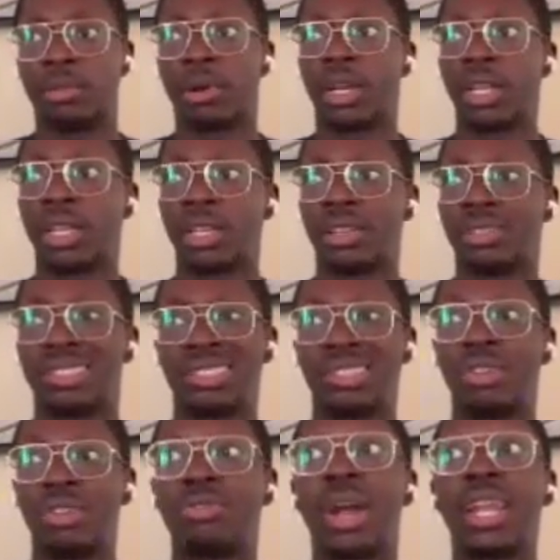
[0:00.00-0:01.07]
But
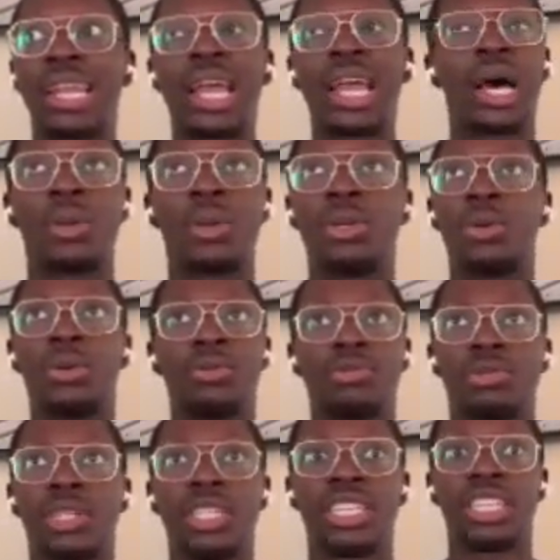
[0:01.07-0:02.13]
no, right now, no one's
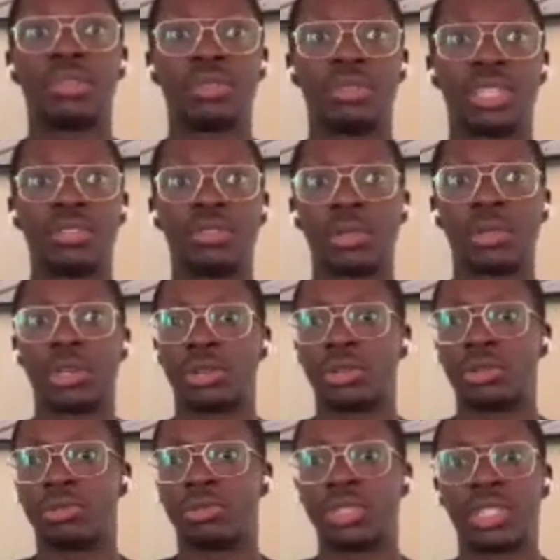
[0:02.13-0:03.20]
really giving me a
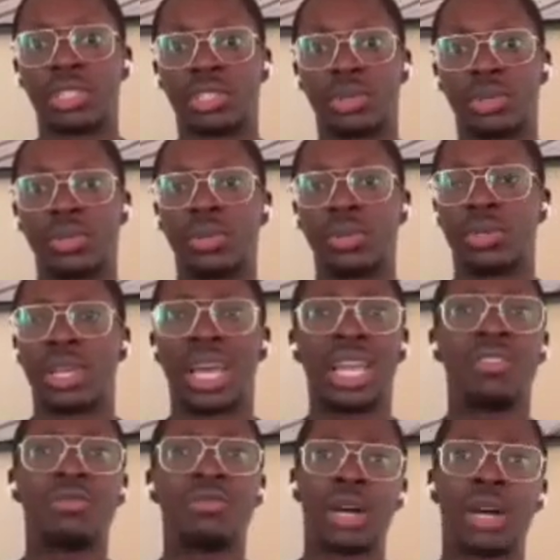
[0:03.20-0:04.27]
good reason to.
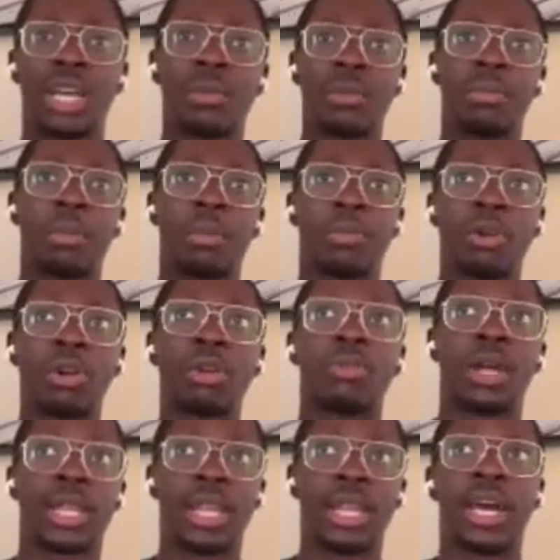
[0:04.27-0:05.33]
And even my program
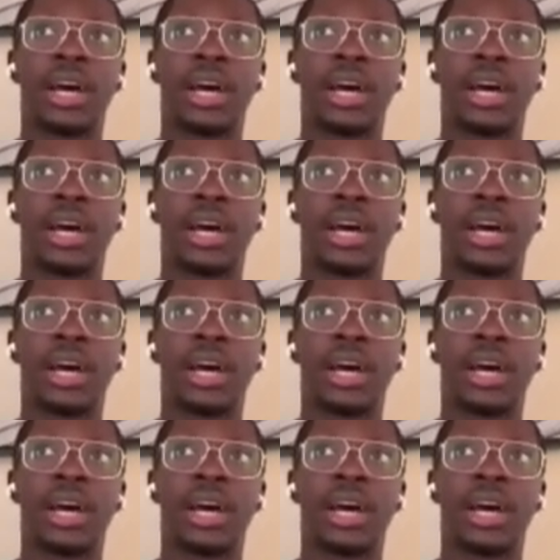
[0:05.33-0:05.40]
right